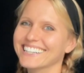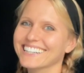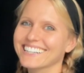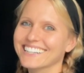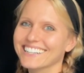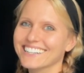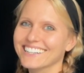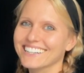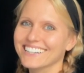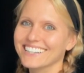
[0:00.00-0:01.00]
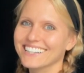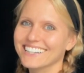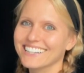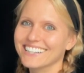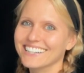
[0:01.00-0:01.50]

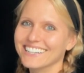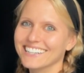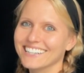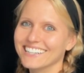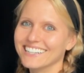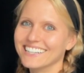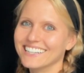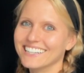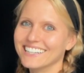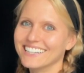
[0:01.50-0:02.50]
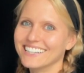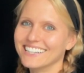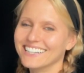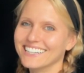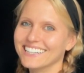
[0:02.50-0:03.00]

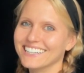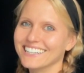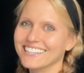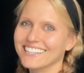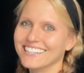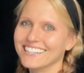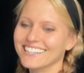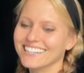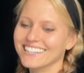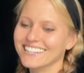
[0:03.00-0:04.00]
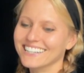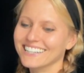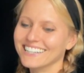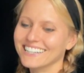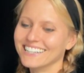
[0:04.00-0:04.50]

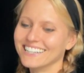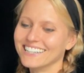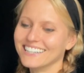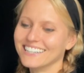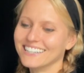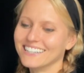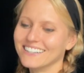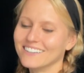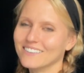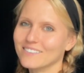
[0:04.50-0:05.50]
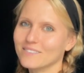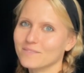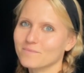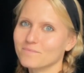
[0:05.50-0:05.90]
The person shown says nothing.